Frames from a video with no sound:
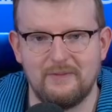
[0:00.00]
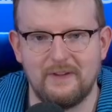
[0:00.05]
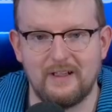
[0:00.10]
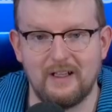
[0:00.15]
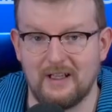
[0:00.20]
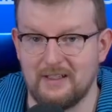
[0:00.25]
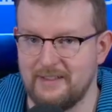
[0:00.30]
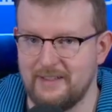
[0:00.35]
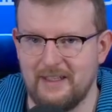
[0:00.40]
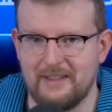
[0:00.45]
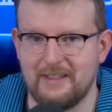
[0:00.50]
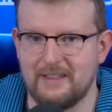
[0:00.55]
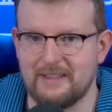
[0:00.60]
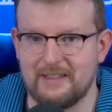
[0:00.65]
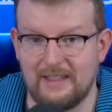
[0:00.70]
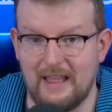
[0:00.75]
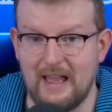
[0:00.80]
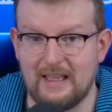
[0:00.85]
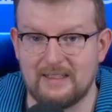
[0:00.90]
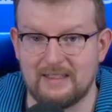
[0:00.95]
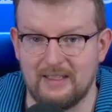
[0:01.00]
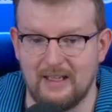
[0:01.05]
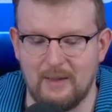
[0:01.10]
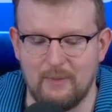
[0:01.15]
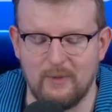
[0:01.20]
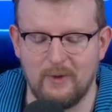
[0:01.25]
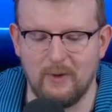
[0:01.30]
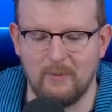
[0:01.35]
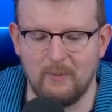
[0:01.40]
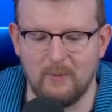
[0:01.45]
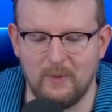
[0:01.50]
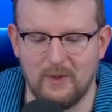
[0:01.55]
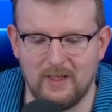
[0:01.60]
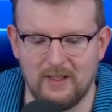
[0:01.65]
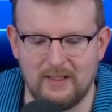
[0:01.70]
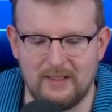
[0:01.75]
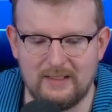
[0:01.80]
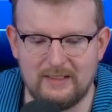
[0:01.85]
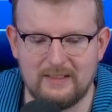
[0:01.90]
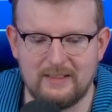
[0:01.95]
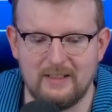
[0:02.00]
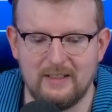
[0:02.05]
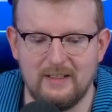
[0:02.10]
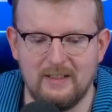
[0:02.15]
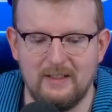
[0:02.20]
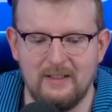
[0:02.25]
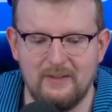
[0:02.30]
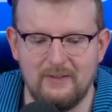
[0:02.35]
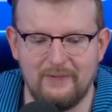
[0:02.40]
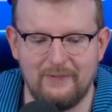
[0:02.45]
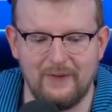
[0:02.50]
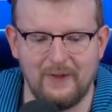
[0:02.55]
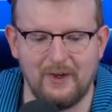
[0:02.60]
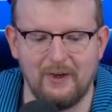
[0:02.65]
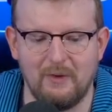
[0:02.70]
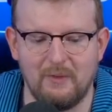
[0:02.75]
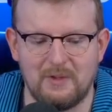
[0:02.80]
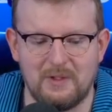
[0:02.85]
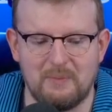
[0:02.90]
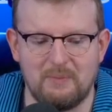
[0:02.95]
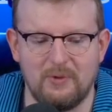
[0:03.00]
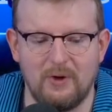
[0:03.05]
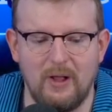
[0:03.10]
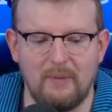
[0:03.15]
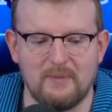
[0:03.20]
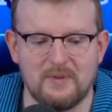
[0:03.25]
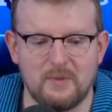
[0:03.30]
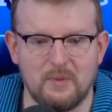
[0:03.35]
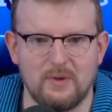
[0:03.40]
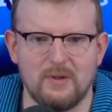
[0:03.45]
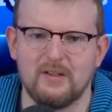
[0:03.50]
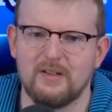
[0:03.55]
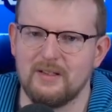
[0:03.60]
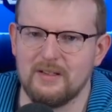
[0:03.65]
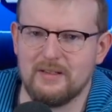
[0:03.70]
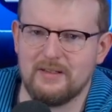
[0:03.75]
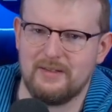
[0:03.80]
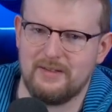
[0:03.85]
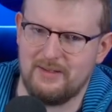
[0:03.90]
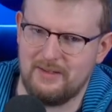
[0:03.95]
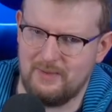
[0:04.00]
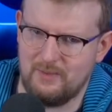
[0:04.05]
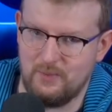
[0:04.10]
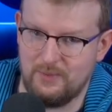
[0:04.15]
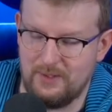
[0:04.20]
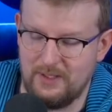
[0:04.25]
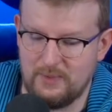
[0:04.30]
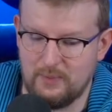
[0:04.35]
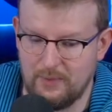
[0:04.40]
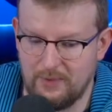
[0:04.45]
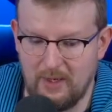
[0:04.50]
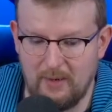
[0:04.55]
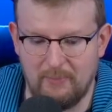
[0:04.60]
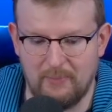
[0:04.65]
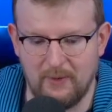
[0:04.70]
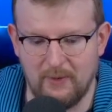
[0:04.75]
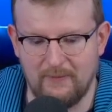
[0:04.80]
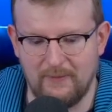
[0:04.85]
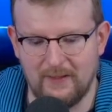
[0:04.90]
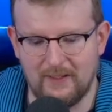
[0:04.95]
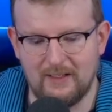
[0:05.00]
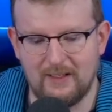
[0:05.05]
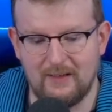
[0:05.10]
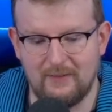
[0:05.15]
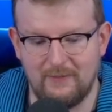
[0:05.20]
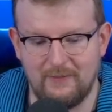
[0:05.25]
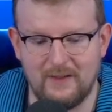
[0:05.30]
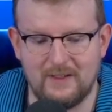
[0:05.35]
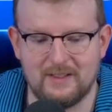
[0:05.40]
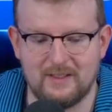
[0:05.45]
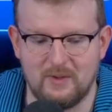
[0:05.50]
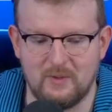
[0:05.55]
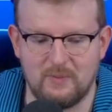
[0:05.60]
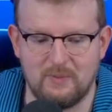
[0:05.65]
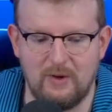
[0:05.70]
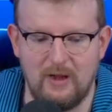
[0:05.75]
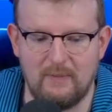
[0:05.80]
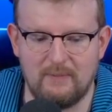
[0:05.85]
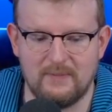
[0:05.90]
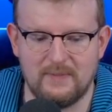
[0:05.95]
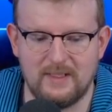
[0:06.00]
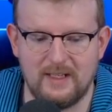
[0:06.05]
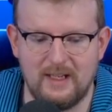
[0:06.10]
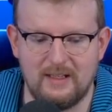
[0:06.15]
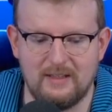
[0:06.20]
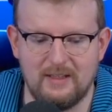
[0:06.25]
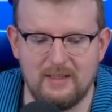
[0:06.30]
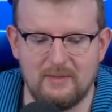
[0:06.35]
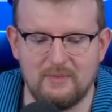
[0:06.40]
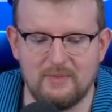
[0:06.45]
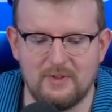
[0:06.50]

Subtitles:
I said this last time we opened one of these. Figure out what the problems were, because these were not perfect, and fix those problems, and then